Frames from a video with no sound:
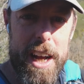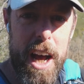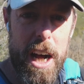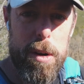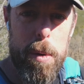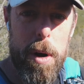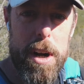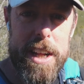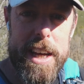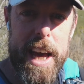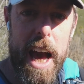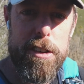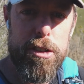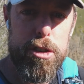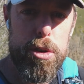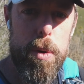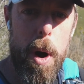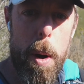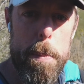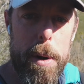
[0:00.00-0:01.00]
I kind of wanted to
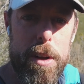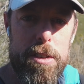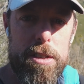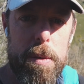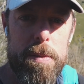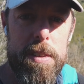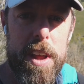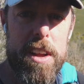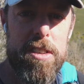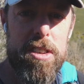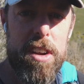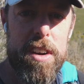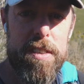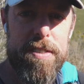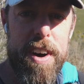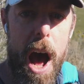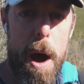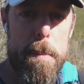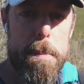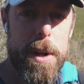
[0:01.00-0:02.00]
catch you up on some things that
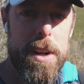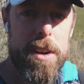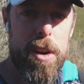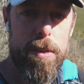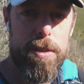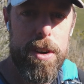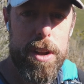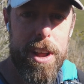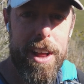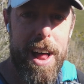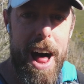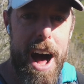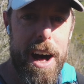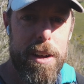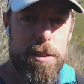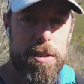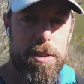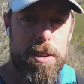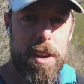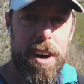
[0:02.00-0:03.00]
have happened over the
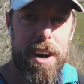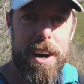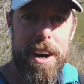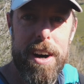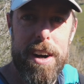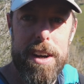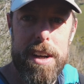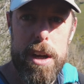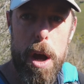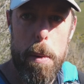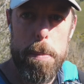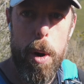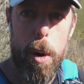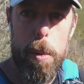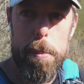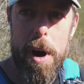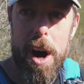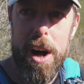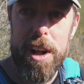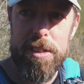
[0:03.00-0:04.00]
last
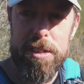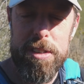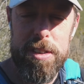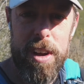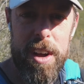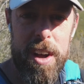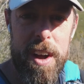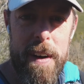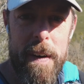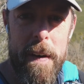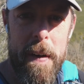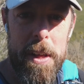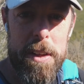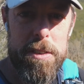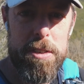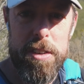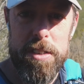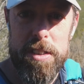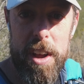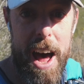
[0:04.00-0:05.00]
couple of months
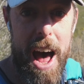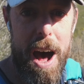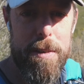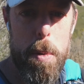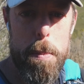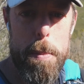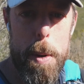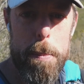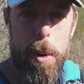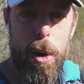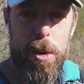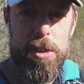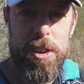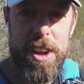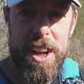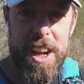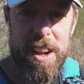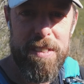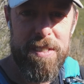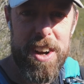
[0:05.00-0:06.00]
since I haven't been
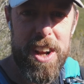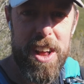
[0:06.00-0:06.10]
posting any